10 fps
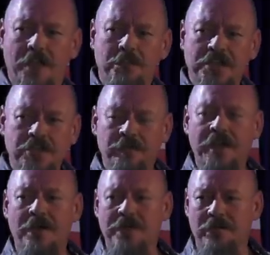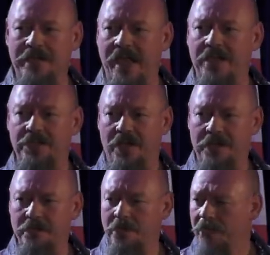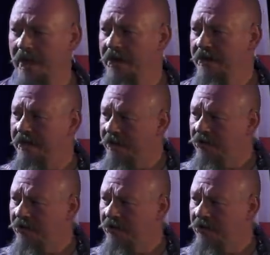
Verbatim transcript: that you've got to be able to act on it. Now, the